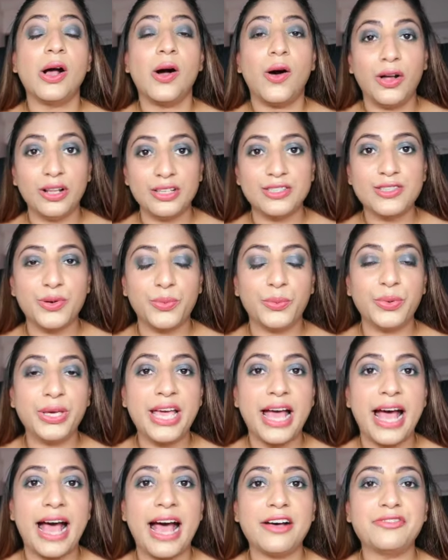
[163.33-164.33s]
Also, we
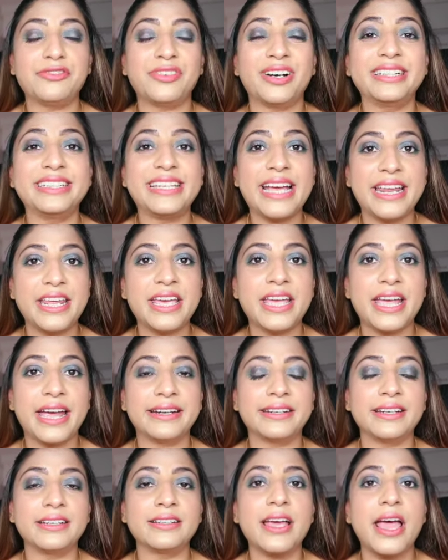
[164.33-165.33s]
have a
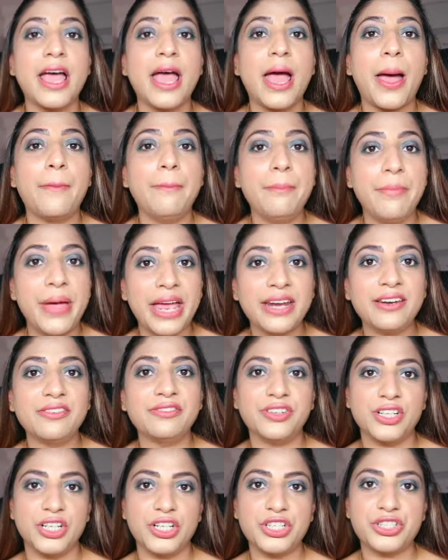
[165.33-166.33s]
dedicated
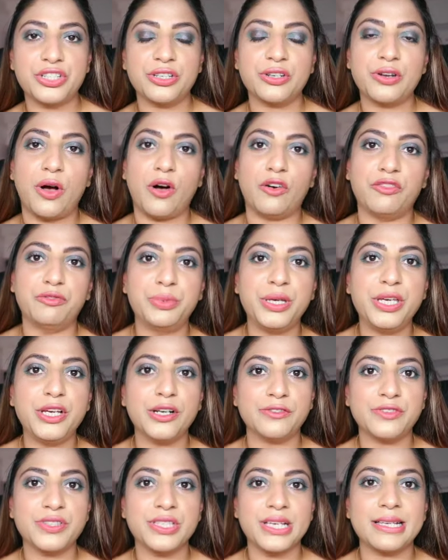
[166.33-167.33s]
men version of Be
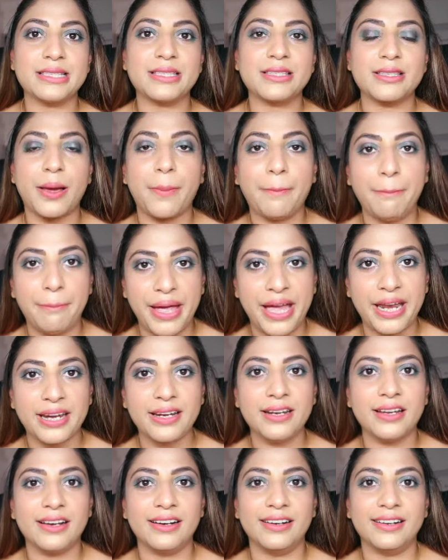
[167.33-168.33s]
Obsessed
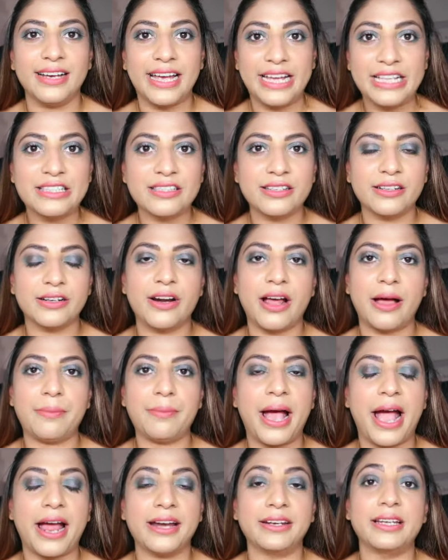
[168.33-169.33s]
men Instagram
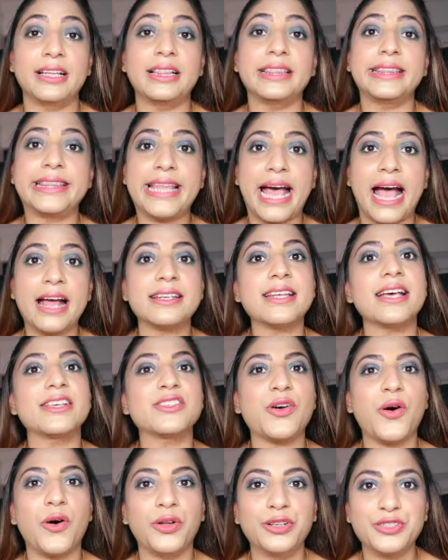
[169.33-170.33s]
handle that
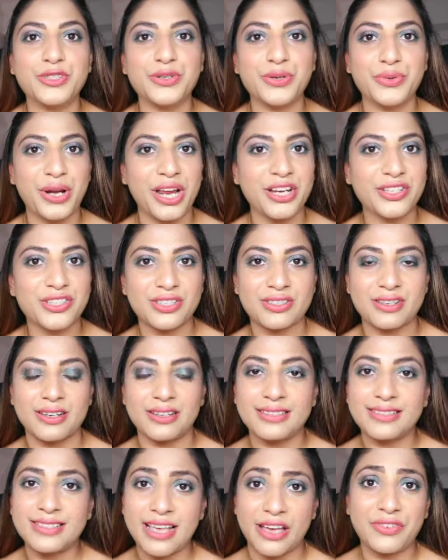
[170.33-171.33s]
has also
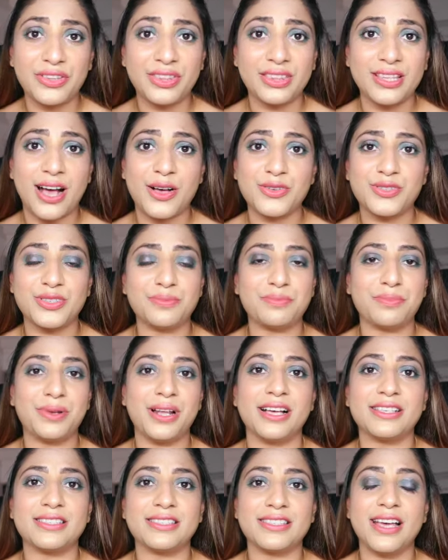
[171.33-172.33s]
reached 7,000
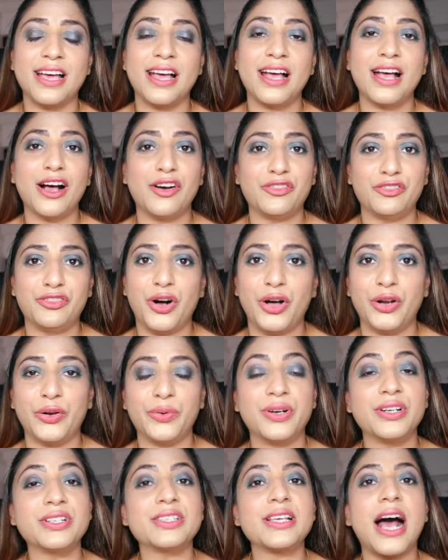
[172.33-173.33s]
plus
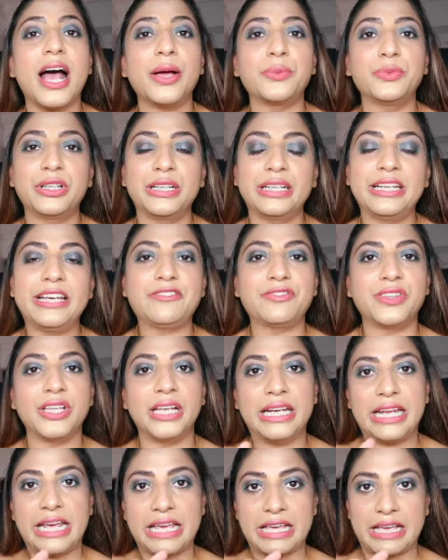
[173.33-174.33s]
followers. I would leave the
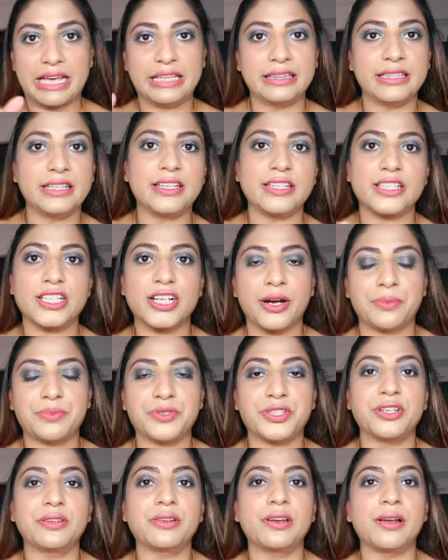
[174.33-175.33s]
link in the
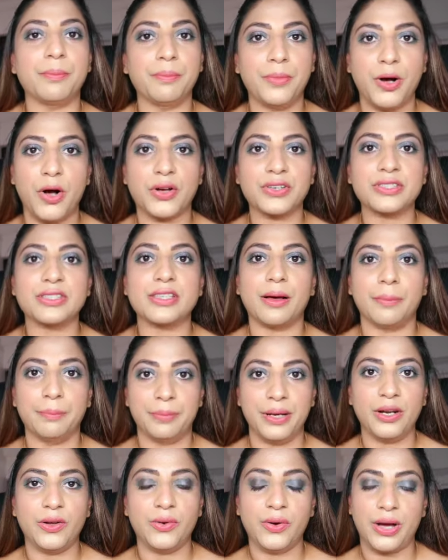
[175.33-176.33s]
description box
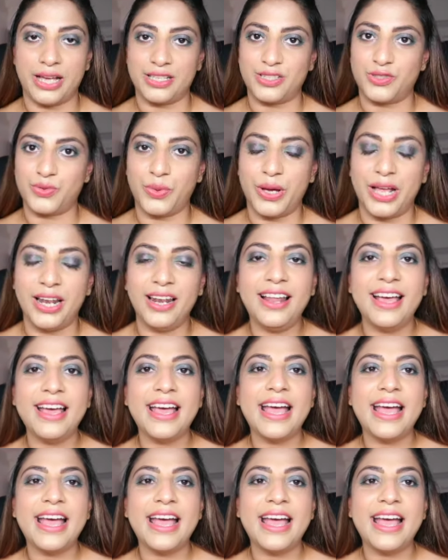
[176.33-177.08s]
below as well.